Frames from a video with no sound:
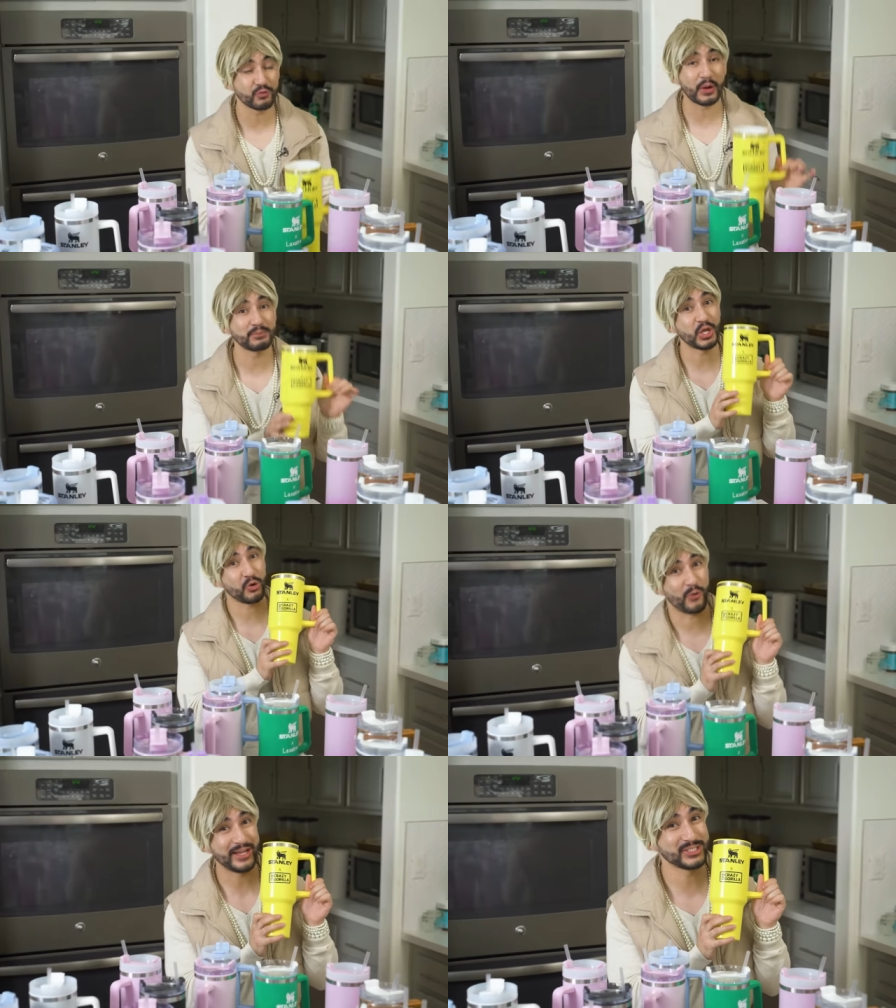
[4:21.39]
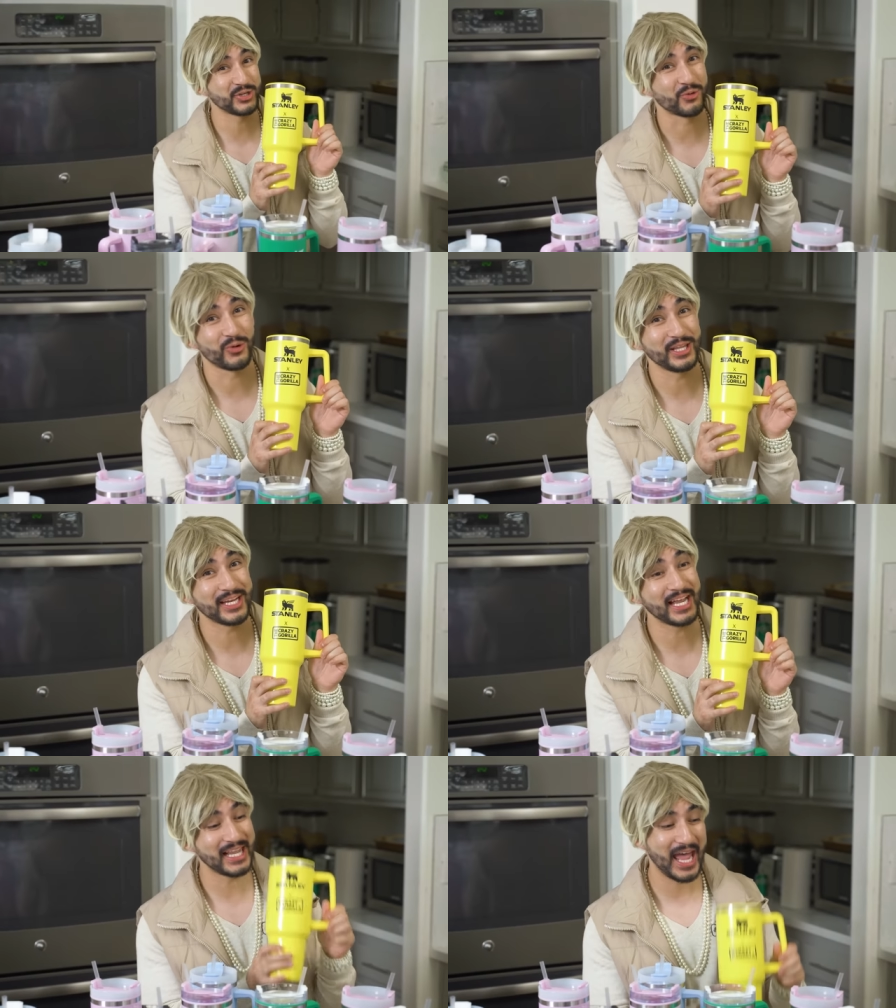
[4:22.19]
from the crazy
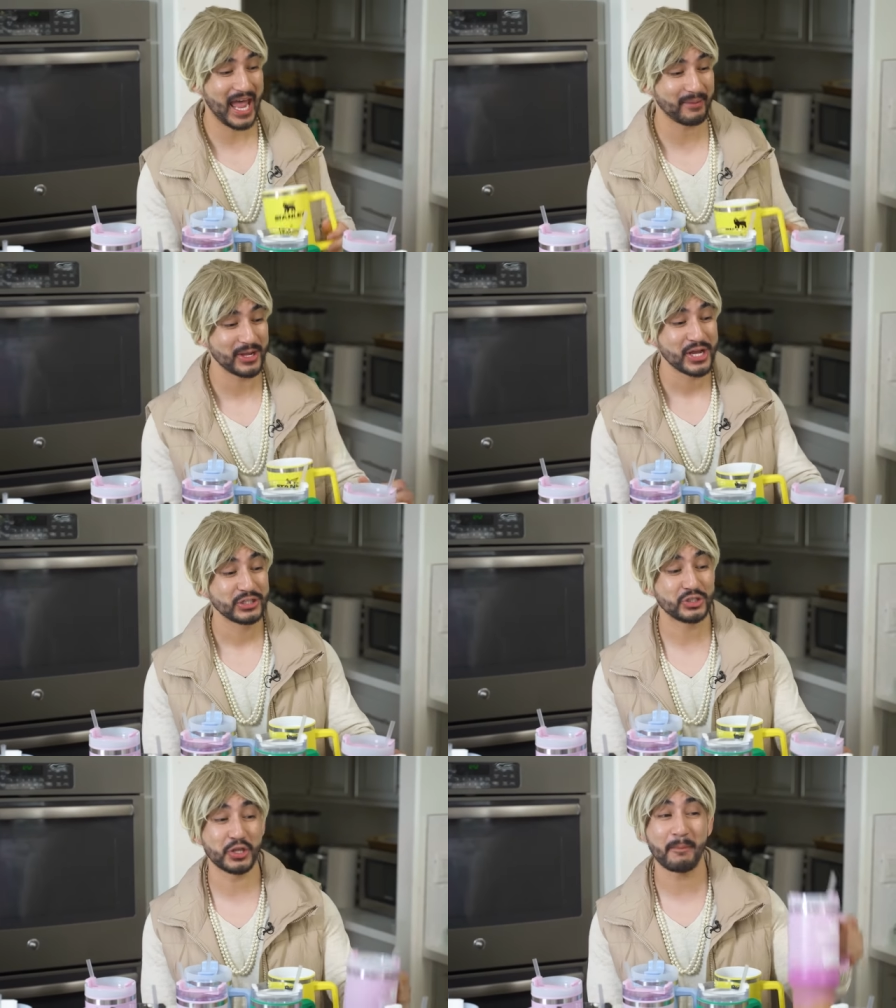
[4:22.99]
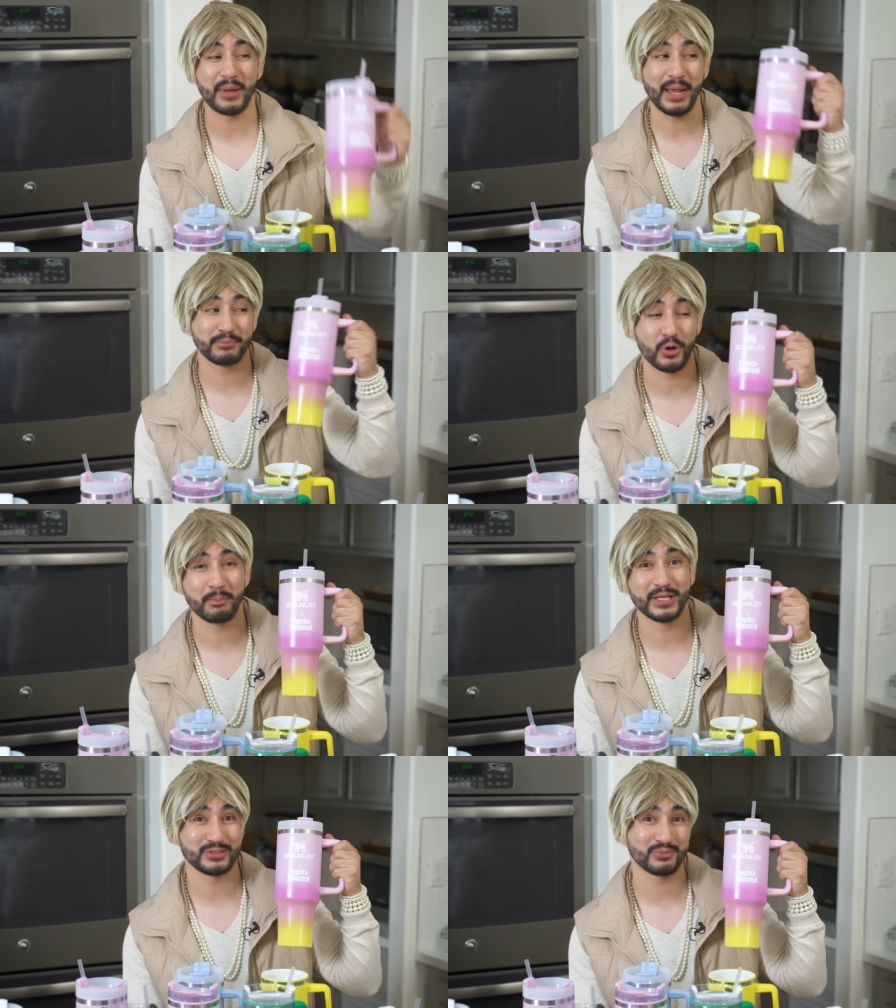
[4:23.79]
gorilla collab to the
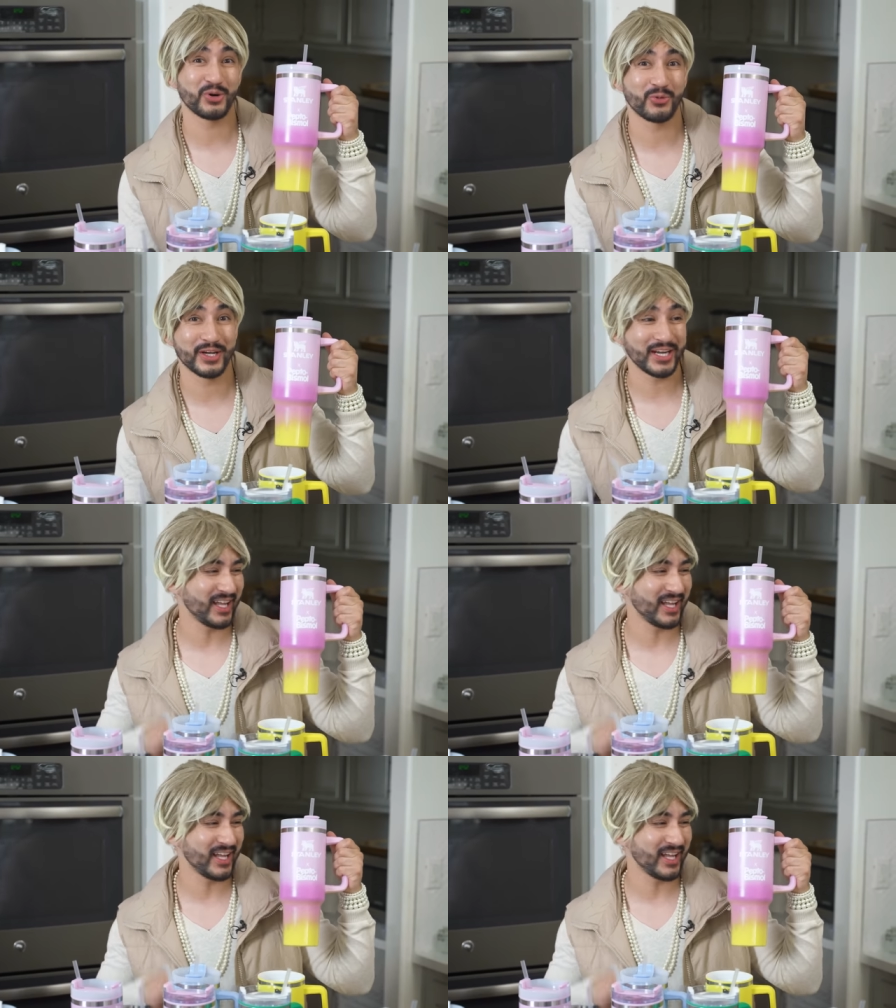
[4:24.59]
Pepto-Bismol one.